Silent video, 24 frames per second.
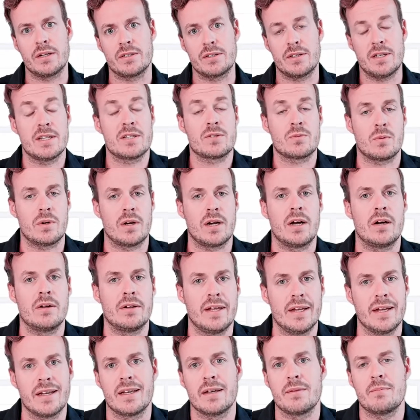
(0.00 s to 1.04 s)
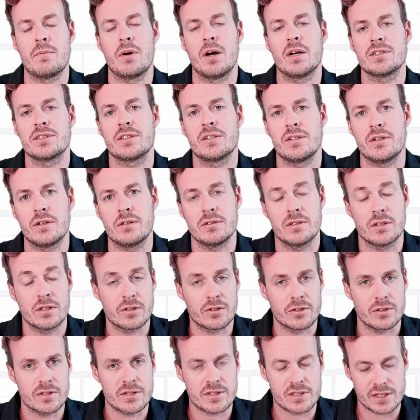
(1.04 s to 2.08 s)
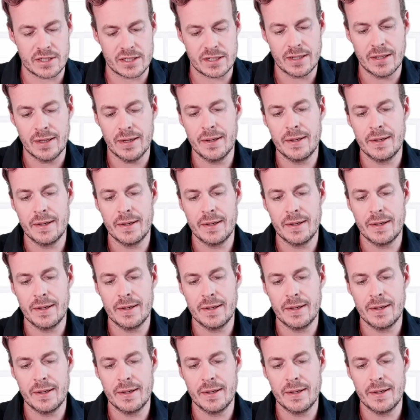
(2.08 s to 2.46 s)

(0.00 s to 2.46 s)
That's how they can masternode the currency